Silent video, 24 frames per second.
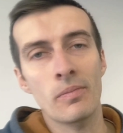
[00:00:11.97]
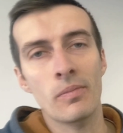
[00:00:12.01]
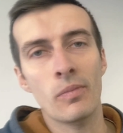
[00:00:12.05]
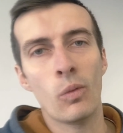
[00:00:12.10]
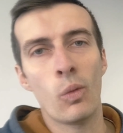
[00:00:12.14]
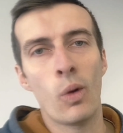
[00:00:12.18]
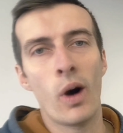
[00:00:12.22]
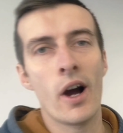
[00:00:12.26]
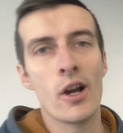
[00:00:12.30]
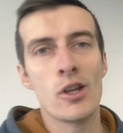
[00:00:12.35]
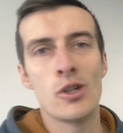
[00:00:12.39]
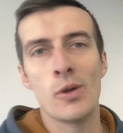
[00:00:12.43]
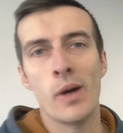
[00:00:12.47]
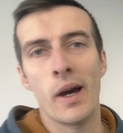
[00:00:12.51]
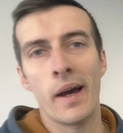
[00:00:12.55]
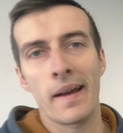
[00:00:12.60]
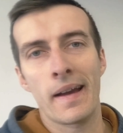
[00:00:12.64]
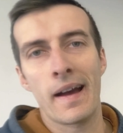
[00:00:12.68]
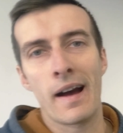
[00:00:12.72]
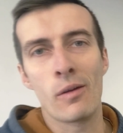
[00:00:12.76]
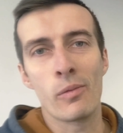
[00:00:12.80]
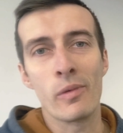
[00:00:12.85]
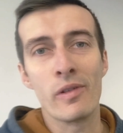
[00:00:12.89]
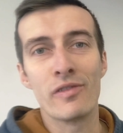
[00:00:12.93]
Why do you
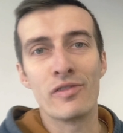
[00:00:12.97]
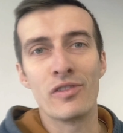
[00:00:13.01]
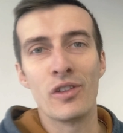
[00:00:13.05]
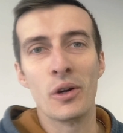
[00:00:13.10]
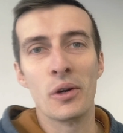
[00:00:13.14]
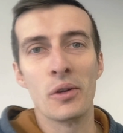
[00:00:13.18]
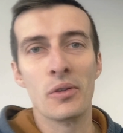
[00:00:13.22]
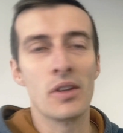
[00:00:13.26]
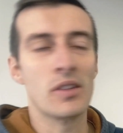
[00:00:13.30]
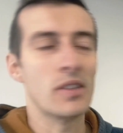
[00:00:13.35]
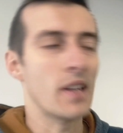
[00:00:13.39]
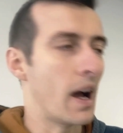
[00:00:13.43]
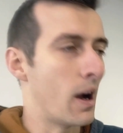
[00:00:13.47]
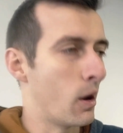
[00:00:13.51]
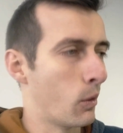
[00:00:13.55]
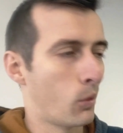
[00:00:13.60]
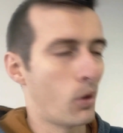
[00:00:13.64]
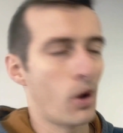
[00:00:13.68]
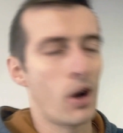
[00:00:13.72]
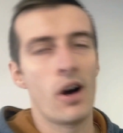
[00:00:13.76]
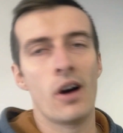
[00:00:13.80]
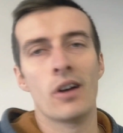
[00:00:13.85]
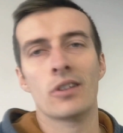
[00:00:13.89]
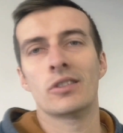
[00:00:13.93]
hang out with the
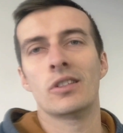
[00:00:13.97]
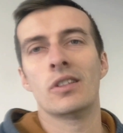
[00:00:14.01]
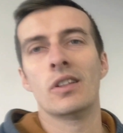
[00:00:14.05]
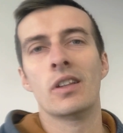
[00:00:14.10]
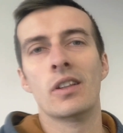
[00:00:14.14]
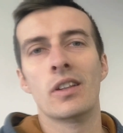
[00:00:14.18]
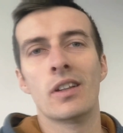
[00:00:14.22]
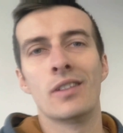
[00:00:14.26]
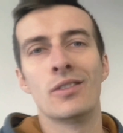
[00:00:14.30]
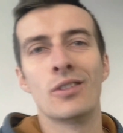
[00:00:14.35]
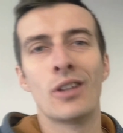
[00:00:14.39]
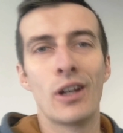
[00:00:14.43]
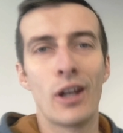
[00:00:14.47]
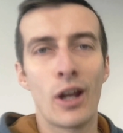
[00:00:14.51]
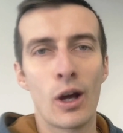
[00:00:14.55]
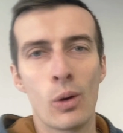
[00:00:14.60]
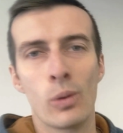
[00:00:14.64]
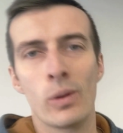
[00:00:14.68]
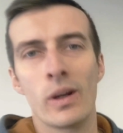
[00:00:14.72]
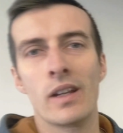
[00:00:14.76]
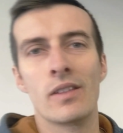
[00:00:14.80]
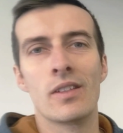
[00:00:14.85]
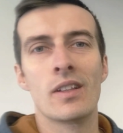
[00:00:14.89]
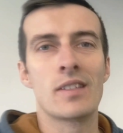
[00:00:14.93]
downcast and the
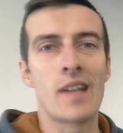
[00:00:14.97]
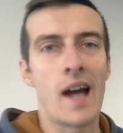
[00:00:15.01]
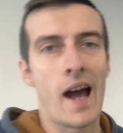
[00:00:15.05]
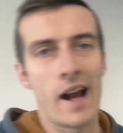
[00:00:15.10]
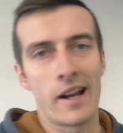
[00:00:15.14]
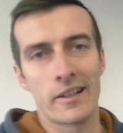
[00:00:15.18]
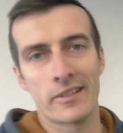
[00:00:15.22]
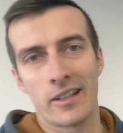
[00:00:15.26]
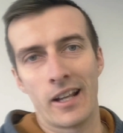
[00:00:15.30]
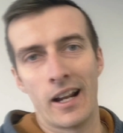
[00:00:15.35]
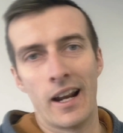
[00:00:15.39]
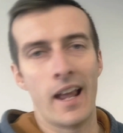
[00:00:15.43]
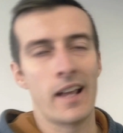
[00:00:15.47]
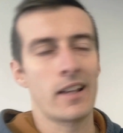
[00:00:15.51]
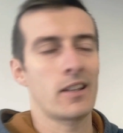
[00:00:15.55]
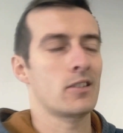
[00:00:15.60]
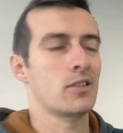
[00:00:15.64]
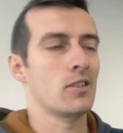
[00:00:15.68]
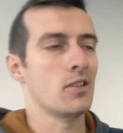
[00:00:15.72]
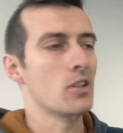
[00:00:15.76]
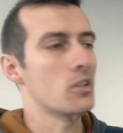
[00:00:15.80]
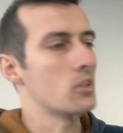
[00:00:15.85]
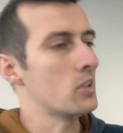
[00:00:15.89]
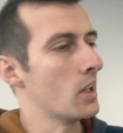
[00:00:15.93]
lowly and the tax collectors
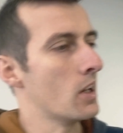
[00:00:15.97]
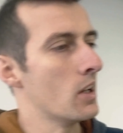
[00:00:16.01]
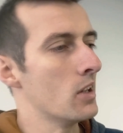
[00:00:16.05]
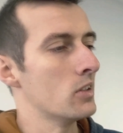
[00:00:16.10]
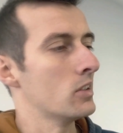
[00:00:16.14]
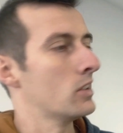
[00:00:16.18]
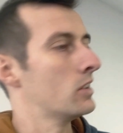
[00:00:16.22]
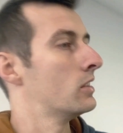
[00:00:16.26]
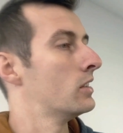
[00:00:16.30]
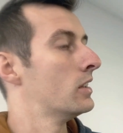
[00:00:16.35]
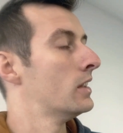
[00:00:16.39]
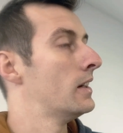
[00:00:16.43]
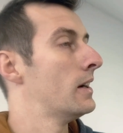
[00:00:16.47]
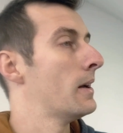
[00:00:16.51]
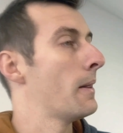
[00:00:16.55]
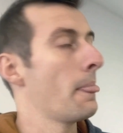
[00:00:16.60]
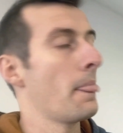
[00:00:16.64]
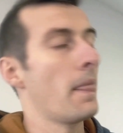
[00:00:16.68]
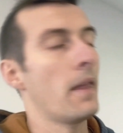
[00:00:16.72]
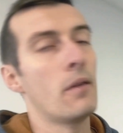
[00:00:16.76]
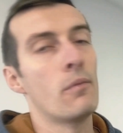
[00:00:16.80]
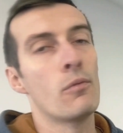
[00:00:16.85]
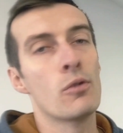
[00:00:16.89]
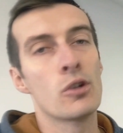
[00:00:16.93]
and the sinners? And
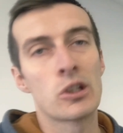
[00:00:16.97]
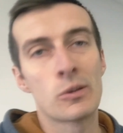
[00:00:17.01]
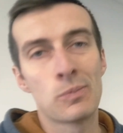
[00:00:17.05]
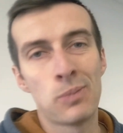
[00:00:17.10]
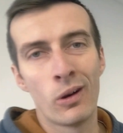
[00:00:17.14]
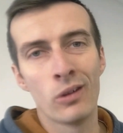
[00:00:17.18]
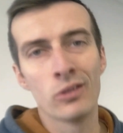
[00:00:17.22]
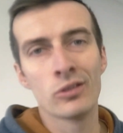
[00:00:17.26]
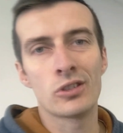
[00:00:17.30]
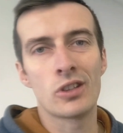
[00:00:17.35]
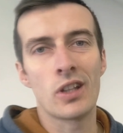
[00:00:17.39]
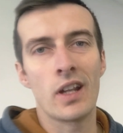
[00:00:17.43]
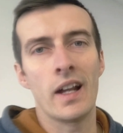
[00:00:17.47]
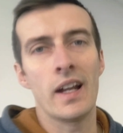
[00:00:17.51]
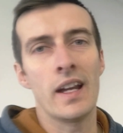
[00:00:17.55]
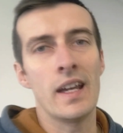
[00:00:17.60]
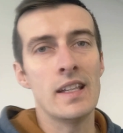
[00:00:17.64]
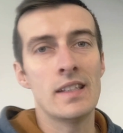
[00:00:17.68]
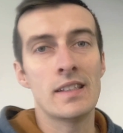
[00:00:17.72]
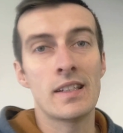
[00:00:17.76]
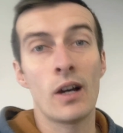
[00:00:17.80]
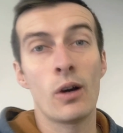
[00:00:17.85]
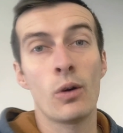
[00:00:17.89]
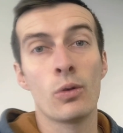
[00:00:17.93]
in response to that, he
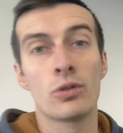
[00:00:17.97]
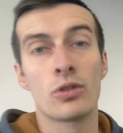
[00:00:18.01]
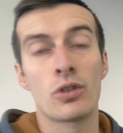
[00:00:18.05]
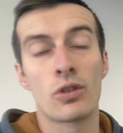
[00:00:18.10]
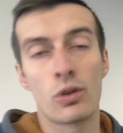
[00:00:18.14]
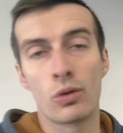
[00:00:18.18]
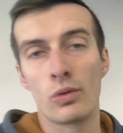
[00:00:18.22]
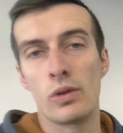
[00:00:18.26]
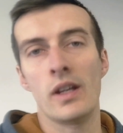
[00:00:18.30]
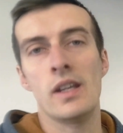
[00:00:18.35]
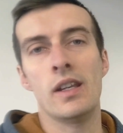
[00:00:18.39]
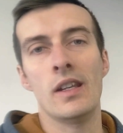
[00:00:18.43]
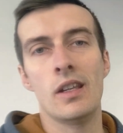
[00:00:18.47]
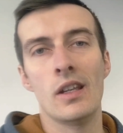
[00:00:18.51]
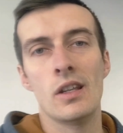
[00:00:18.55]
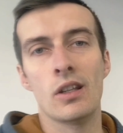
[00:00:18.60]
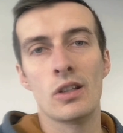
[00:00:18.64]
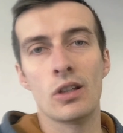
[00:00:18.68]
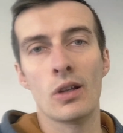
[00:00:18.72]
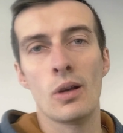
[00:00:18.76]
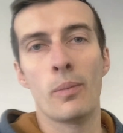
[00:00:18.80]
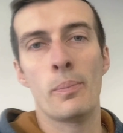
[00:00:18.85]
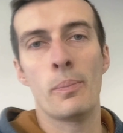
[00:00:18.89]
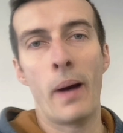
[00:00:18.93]
tells three
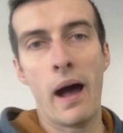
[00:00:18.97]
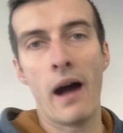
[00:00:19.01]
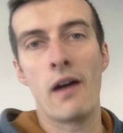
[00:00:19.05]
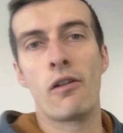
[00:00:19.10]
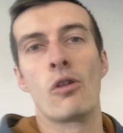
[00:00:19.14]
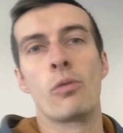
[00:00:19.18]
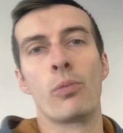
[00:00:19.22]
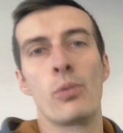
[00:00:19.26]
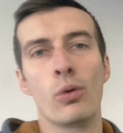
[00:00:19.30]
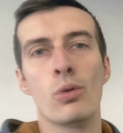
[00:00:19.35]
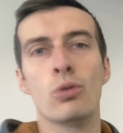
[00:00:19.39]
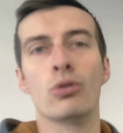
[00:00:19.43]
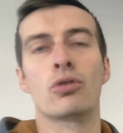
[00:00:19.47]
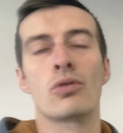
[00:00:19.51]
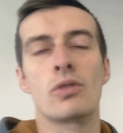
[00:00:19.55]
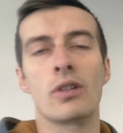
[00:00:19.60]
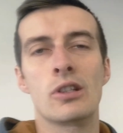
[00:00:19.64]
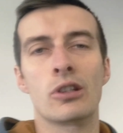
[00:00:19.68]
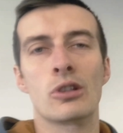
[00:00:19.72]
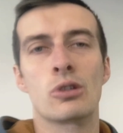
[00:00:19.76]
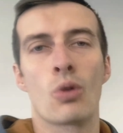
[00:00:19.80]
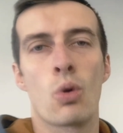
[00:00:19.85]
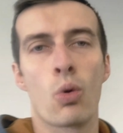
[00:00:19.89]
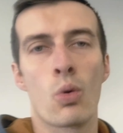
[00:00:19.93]
parables, three
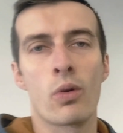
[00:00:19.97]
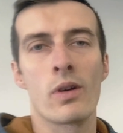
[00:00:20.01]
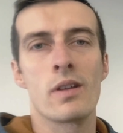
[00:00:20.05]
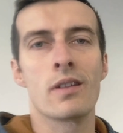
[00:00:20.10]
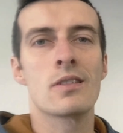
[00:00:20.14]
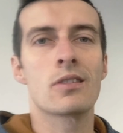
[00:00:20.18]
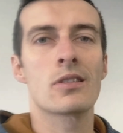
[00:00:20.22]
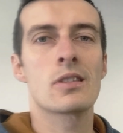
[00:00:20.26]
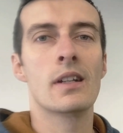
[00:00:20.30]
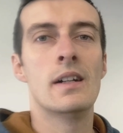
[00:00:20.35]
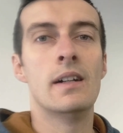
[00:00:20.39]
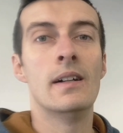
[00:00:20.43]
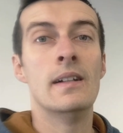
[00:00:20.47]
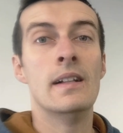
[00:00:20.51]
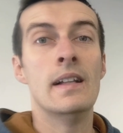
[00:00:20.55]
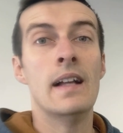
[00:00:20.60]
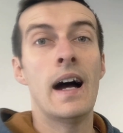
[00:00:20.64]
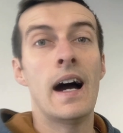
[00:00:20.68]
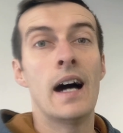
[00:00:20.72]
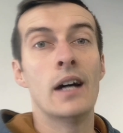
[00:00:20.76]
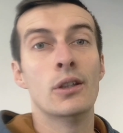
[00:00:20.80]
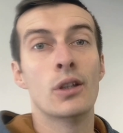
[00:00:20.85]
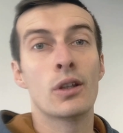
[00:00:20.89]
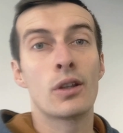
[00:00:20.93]
stories,
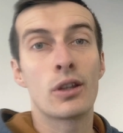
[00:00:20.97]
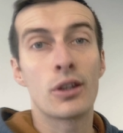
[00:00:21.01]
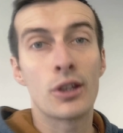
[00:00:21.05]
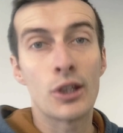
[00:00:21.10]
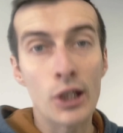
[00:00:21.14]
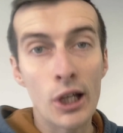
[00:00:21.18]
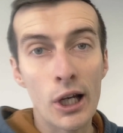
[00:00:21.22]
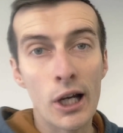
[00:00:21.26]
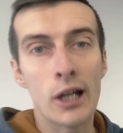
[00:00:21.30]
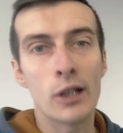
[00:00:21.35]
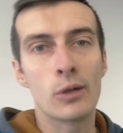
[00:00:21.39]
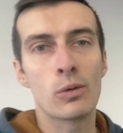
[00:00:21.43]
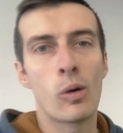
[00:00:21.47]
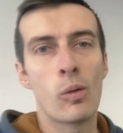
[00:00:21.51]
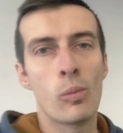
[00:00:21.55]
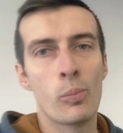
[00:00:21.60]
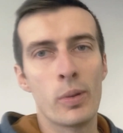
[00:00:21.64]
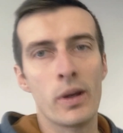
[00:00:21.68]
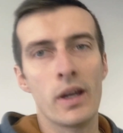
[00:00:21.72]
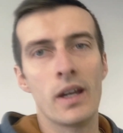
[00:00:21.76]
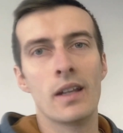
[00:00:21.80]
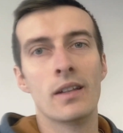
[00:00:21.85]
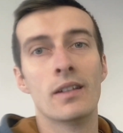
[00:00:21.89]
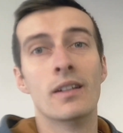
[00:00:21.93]
and the third one
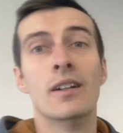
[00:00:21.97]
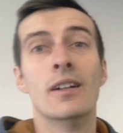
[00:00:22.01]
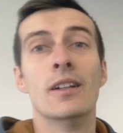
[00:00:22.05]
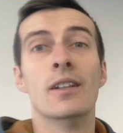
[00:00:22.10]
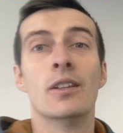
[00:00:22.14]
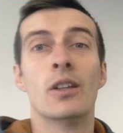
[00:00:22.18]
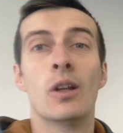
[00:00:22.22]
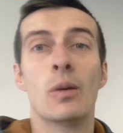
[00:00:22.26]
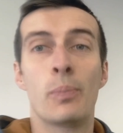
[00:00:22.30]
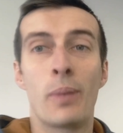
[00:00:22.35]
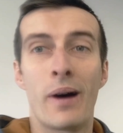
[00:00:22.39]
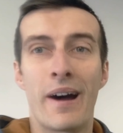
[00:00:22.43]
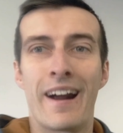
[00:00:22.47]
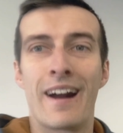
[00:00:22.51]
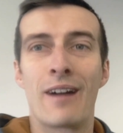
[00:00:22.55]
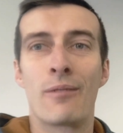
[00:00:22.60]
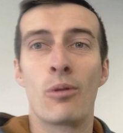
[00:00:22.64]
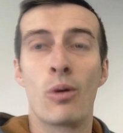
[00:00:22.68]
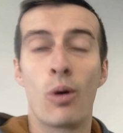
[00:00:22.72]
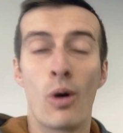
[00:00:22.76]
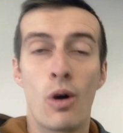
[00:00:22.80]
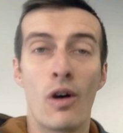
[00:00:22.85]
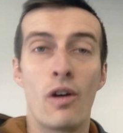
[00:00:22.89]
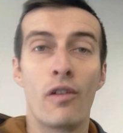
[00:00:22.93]
being the
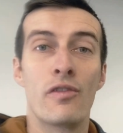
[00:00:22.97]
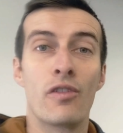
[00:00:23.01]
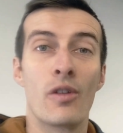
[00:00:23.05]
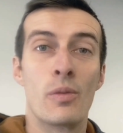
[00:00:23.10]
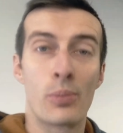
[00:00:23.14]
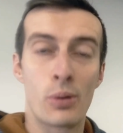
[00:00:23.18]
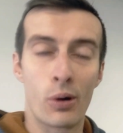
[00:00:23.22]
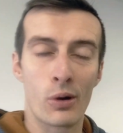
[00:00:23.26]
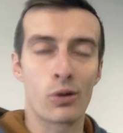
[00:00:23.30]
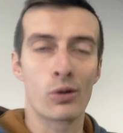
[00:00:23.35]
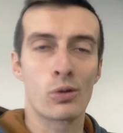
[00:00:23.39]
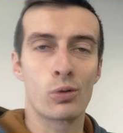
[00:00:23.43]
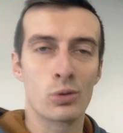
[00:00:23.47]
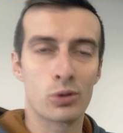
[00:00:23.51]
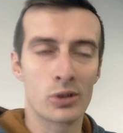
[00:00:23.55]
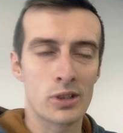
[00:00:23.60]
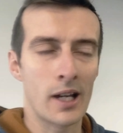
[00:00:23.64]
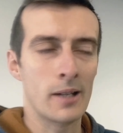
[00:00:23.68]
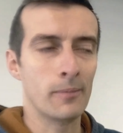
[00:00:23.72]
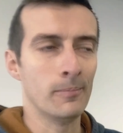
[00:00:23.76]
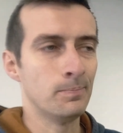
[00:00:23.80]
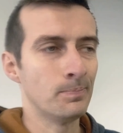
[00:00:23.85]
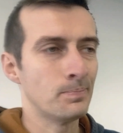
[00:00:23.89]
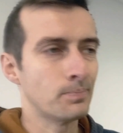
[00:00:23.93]
parable of the prodigal
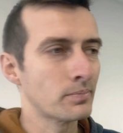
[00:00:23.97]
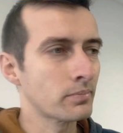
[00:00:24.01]
son.